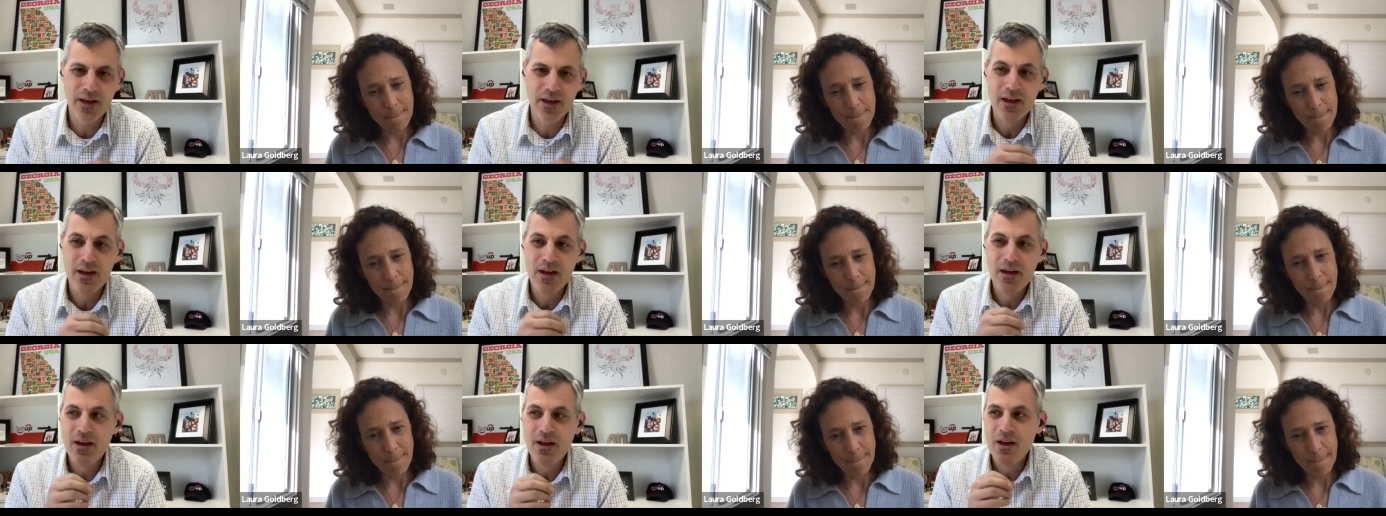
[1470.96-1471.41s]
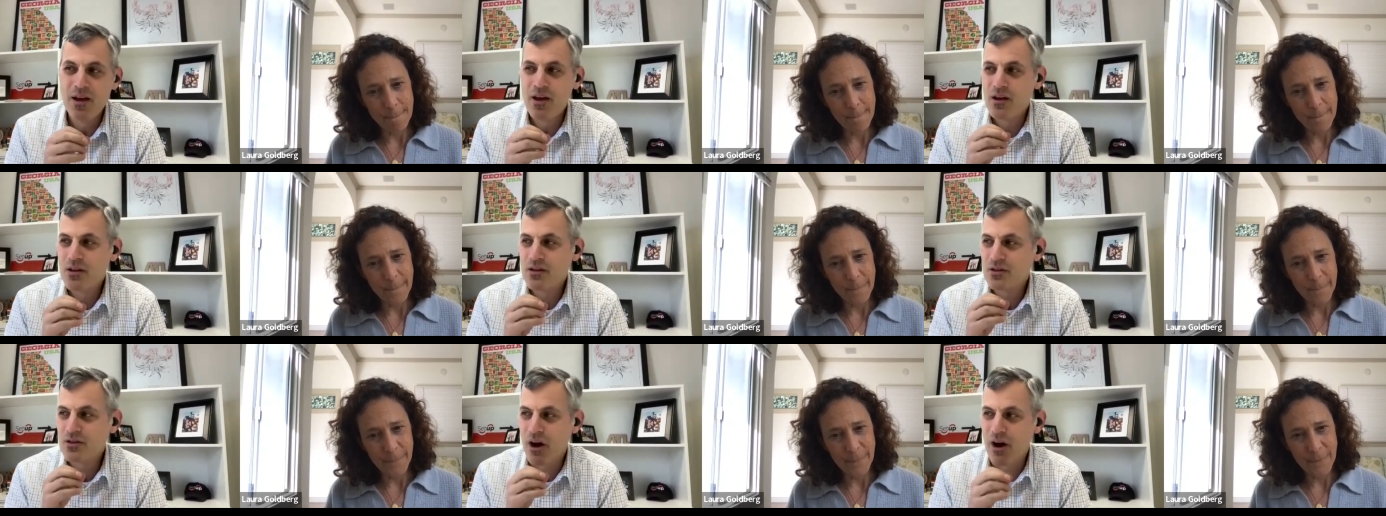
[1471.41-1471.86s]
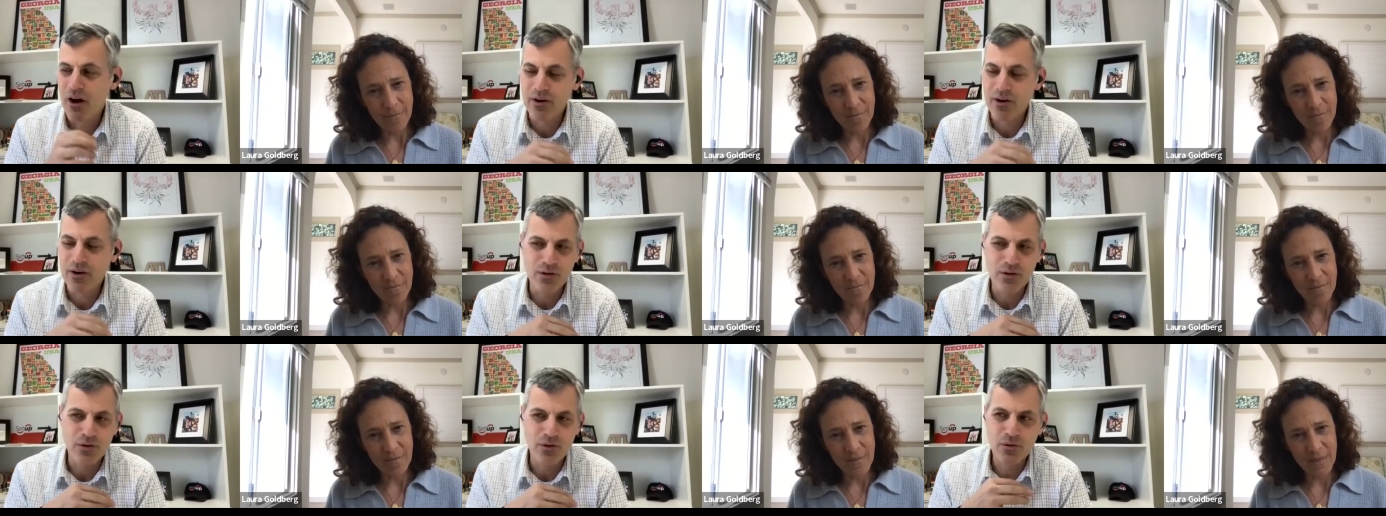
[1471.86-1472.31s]
Speaker 1: that
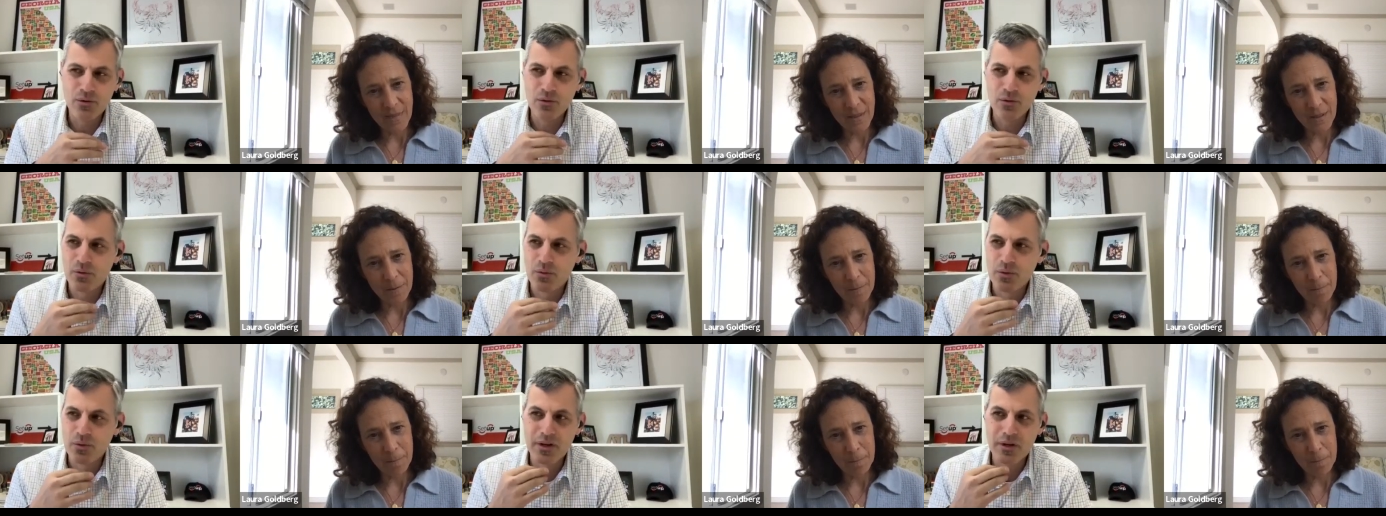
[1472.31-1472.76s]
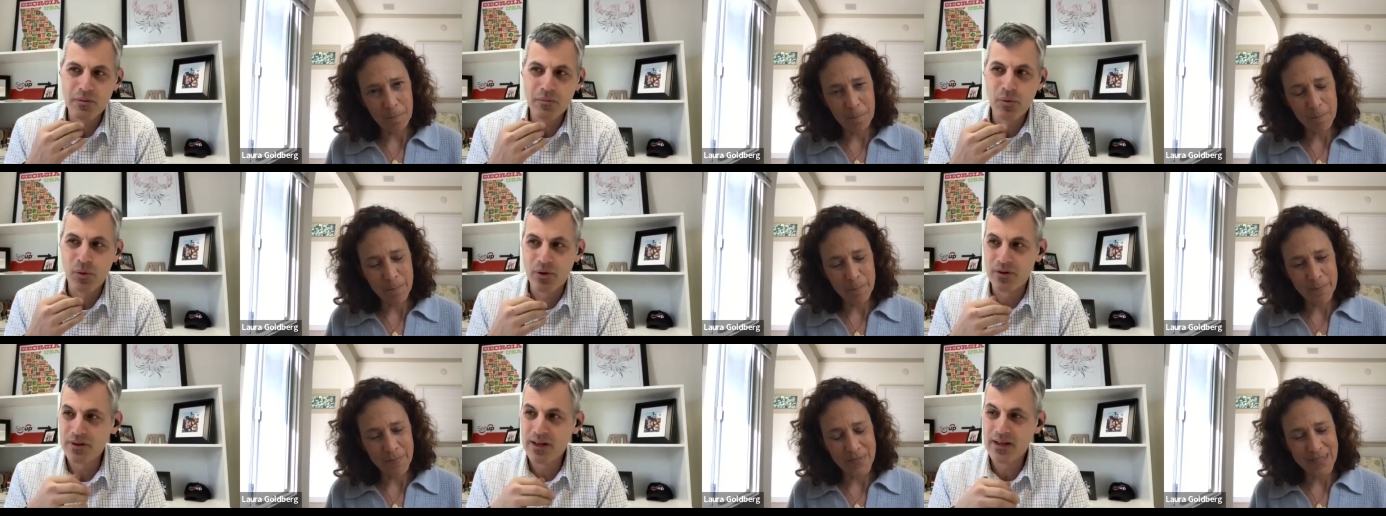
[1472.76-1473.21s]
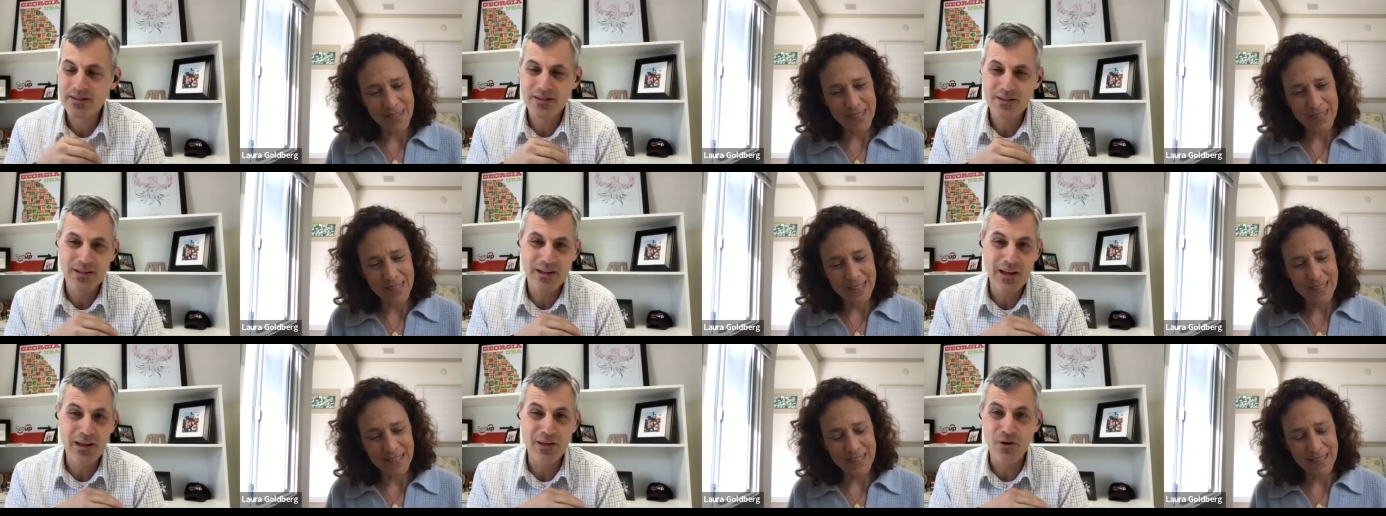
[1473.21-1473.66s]
taught you a really important
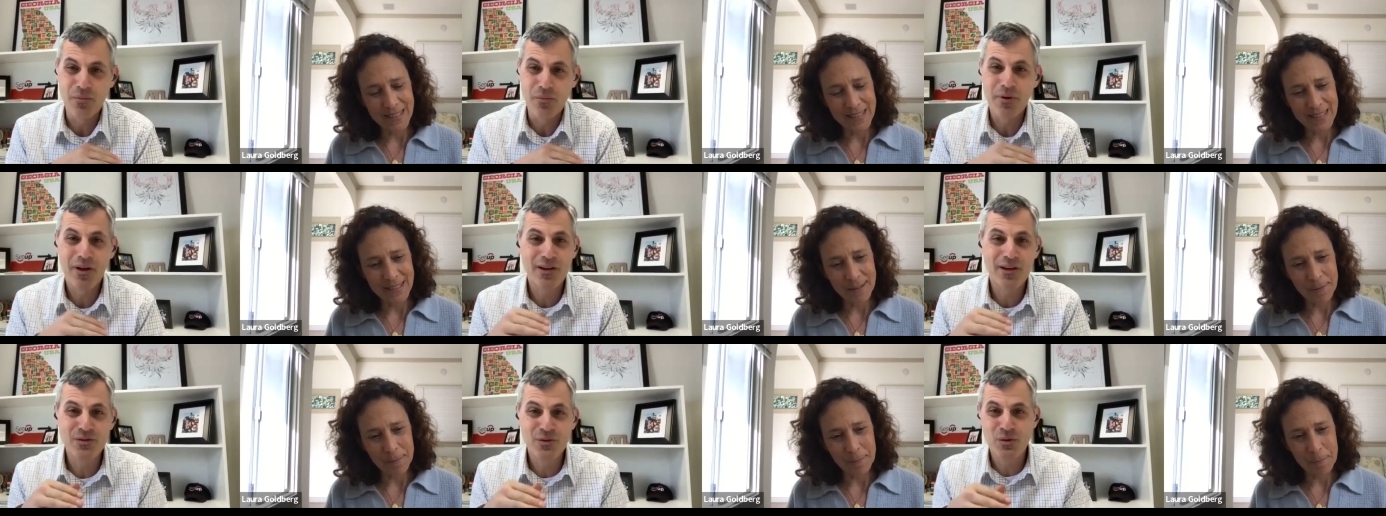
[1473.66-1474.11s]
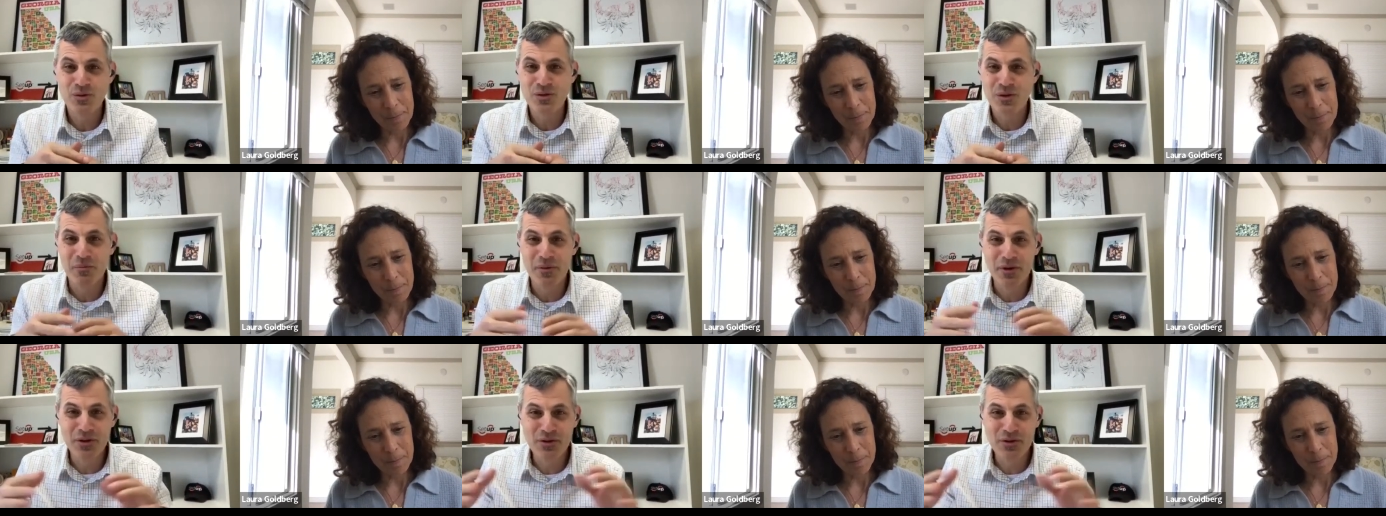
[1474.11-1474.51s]
lesson either because it was